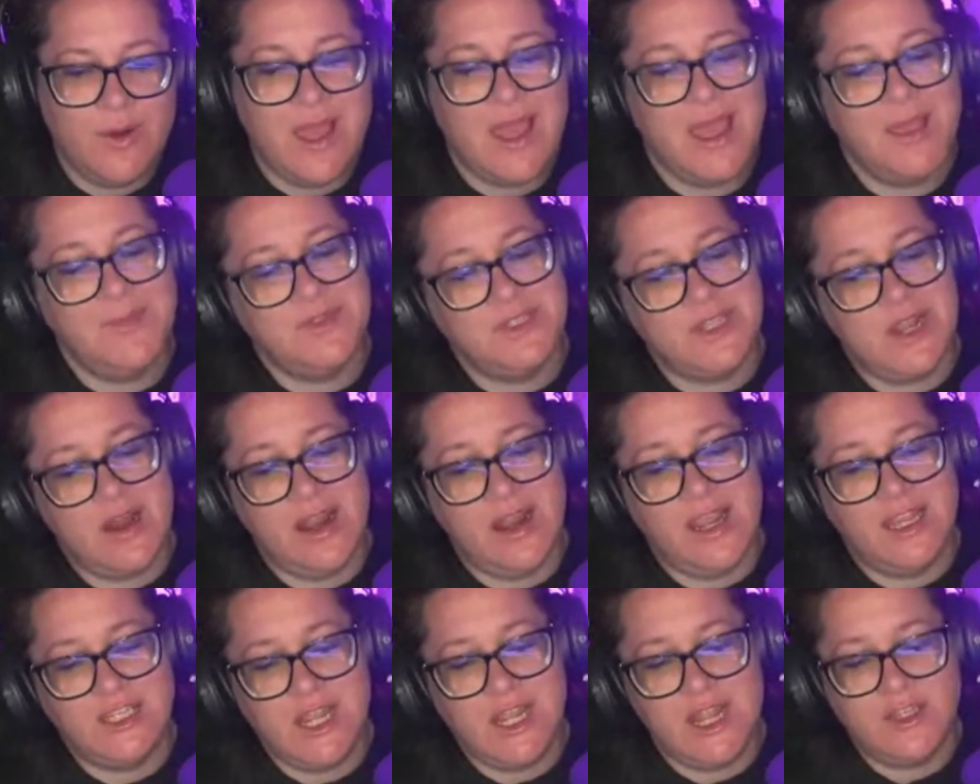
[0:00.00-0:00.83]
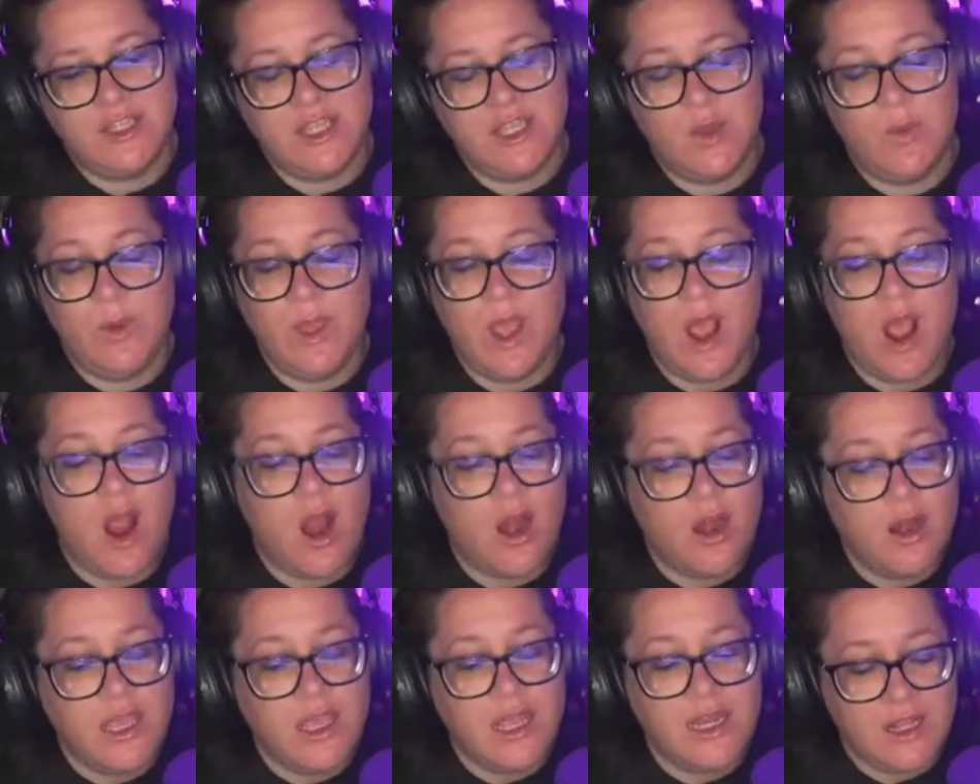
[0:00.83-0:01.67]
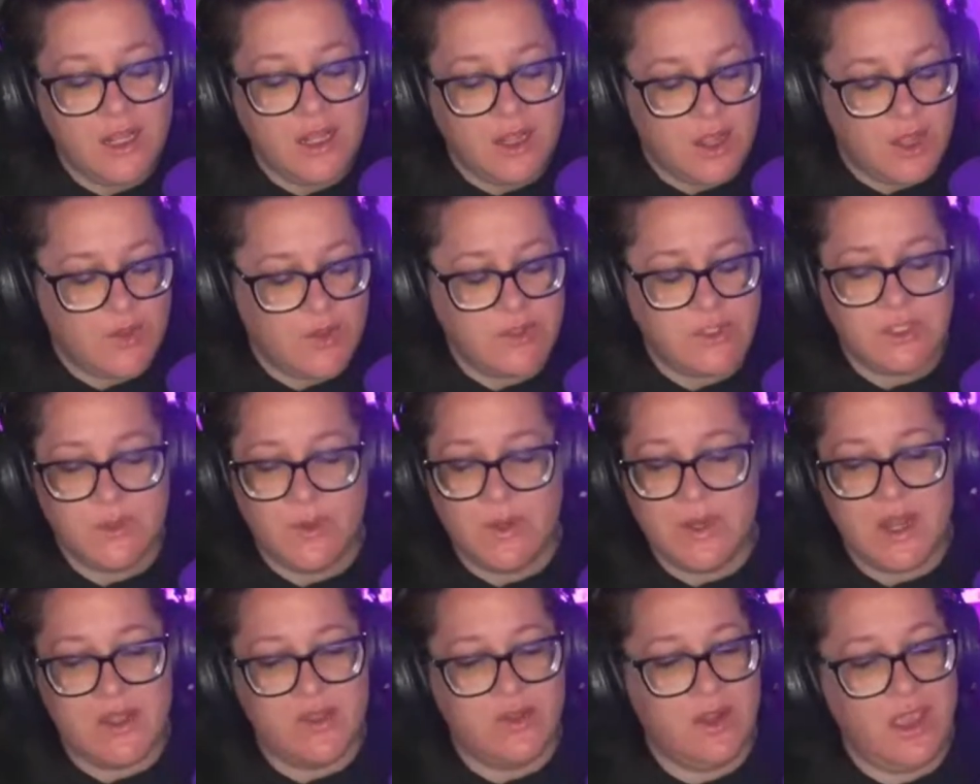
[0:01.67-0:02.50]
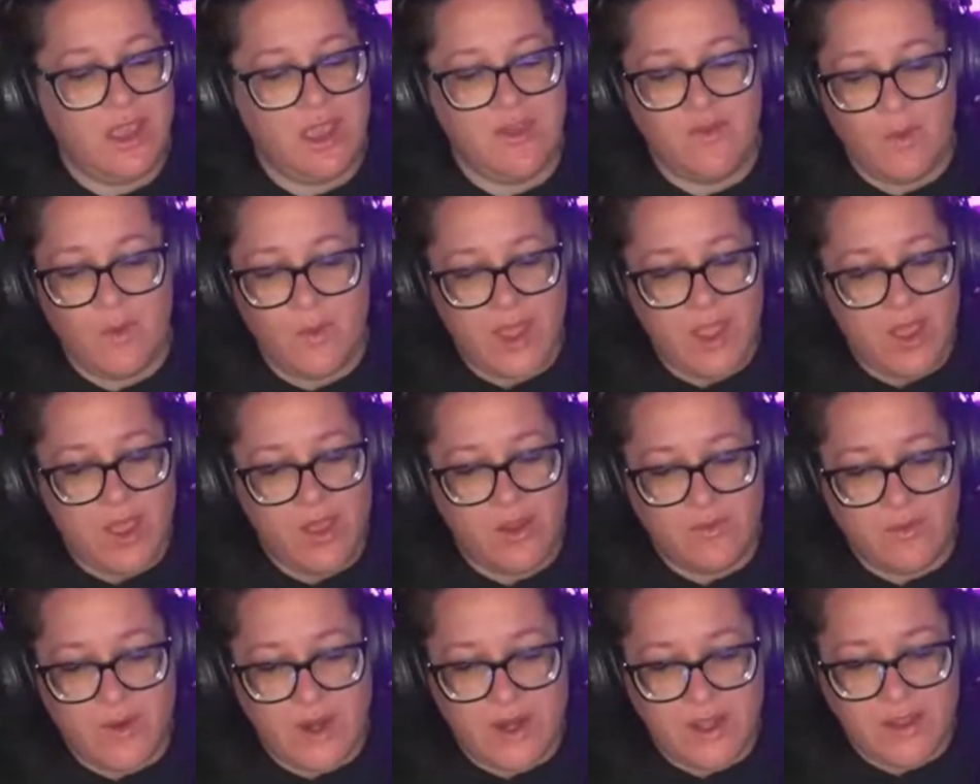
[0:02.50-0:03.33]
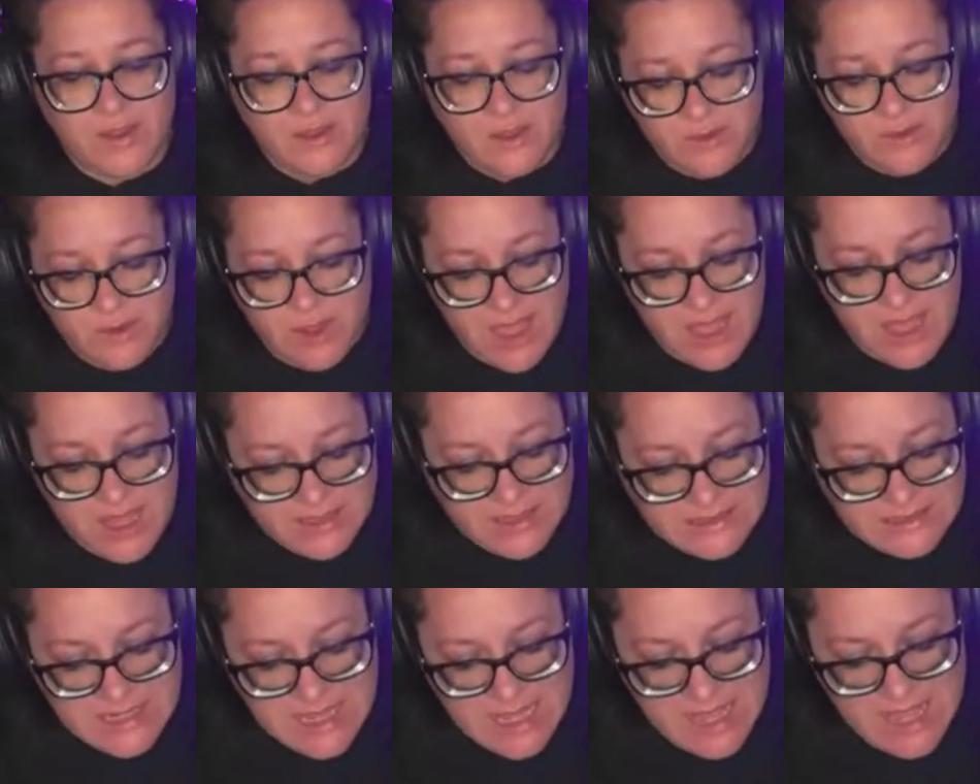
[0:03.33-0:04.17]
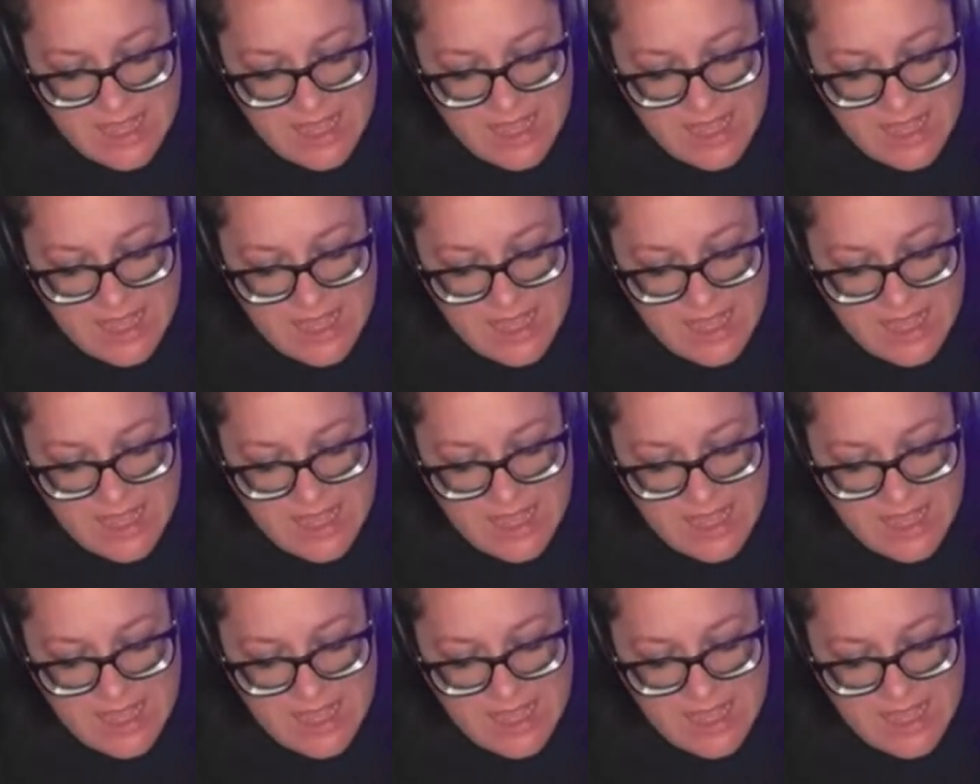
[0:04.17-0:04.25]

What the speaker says: I'm sorry, JLJ. We are getting close to another giveaway already, though, you guys.